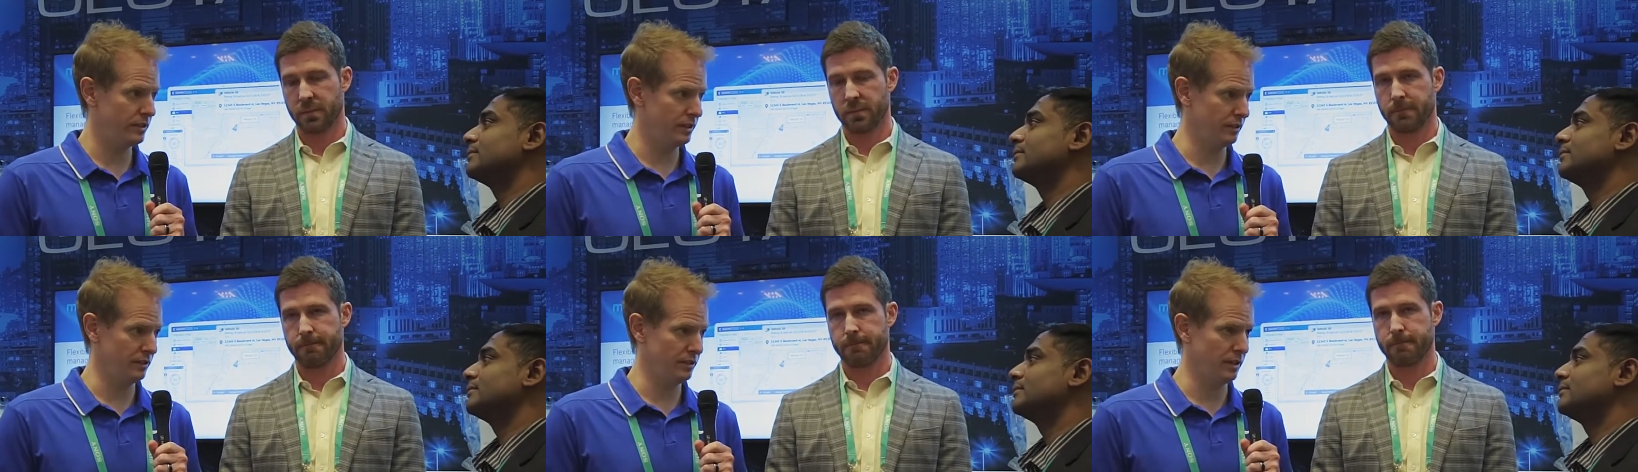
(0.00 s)

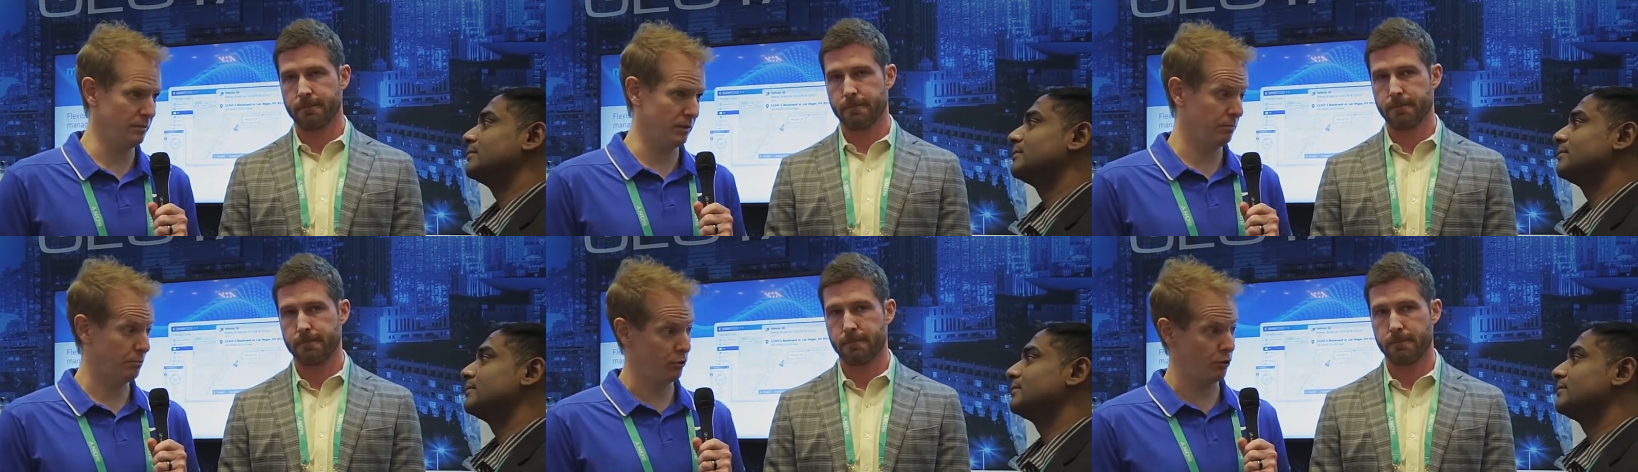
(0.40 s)
Speaker 1: in some of
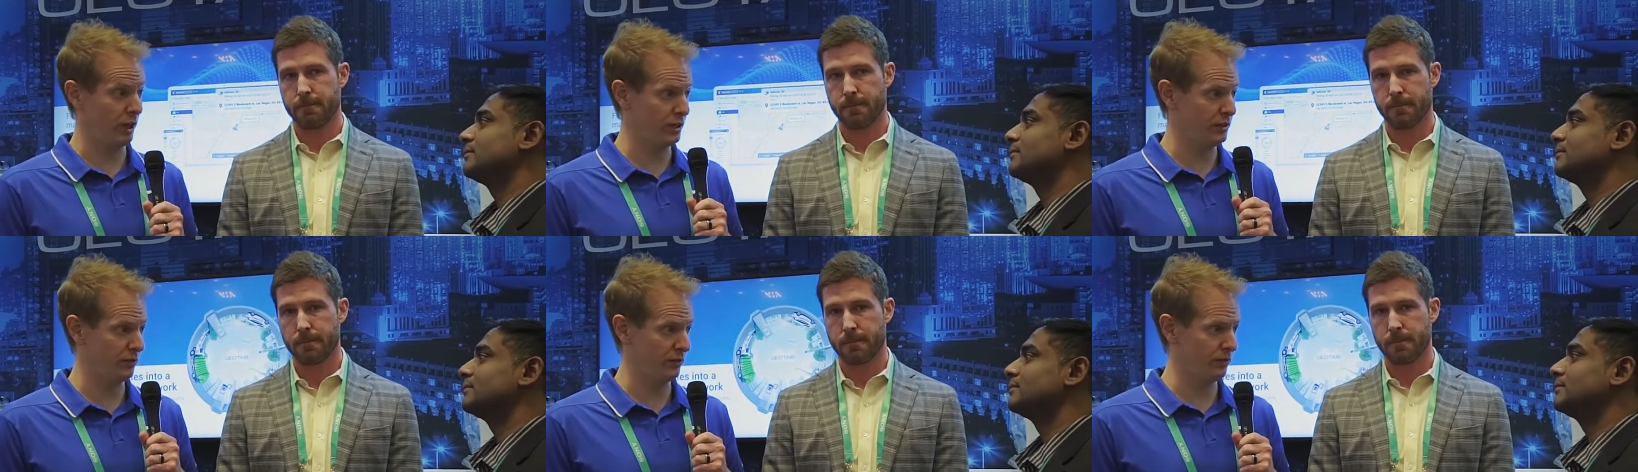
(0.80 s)
the
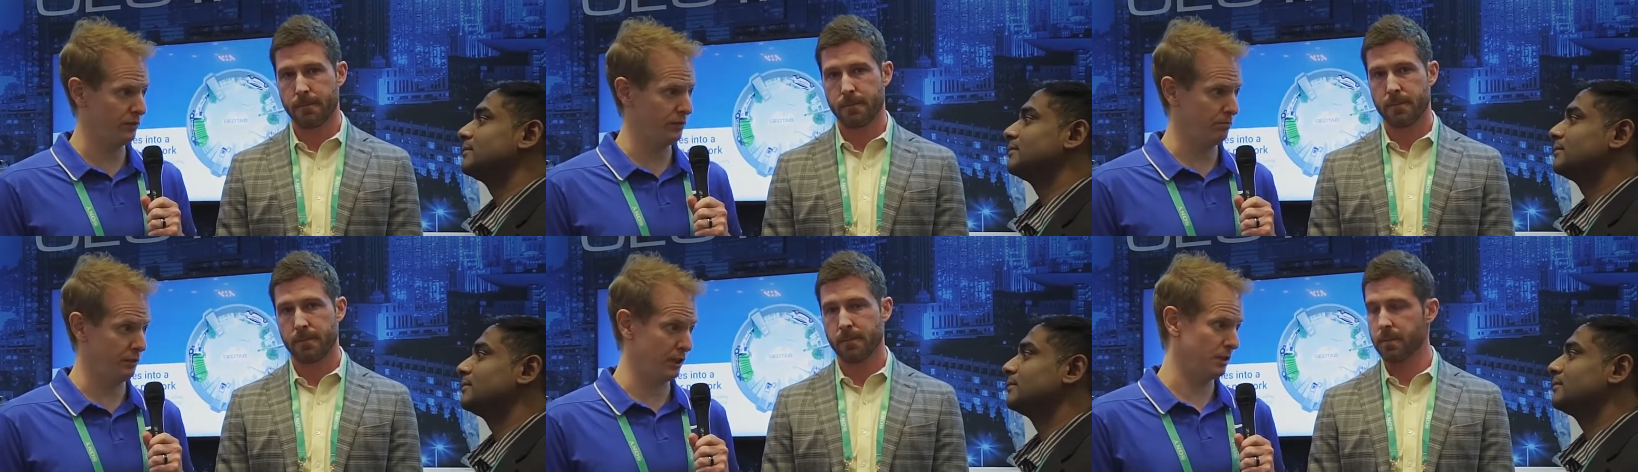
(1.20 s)
progressive
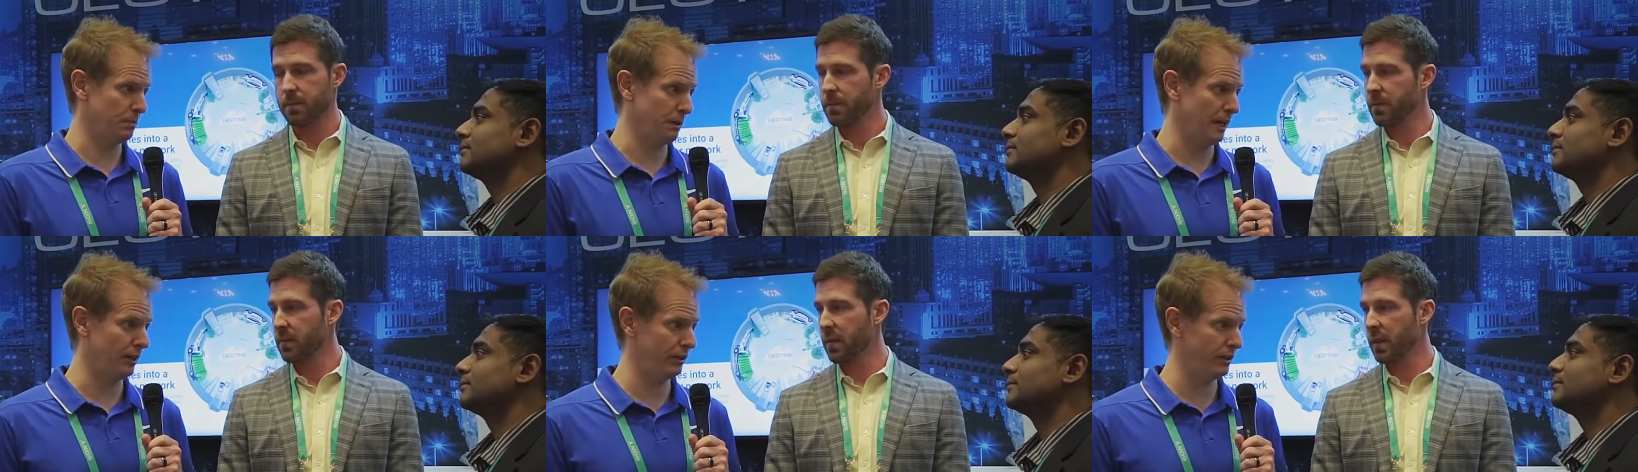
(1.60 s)

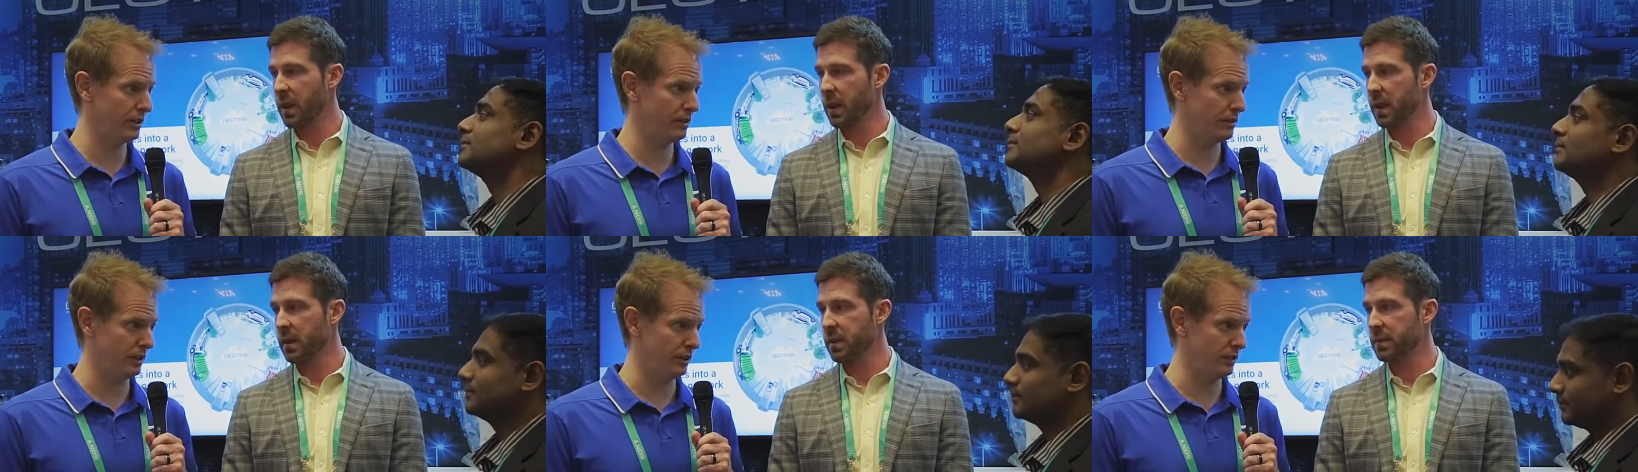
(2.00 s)

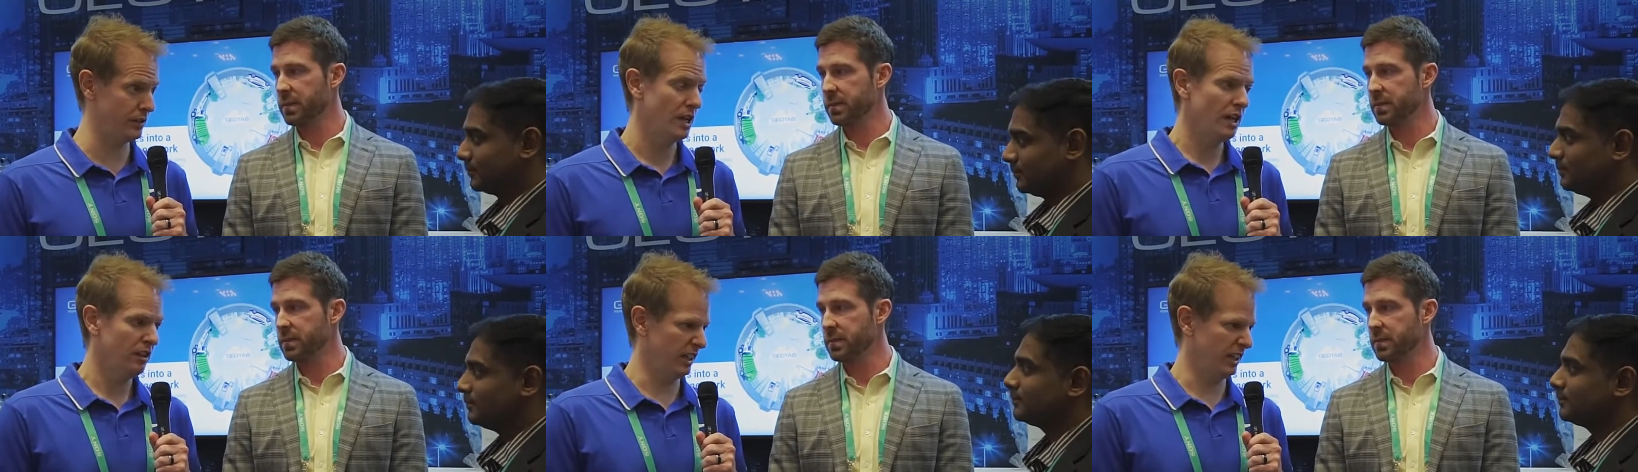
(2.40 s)
municipalities is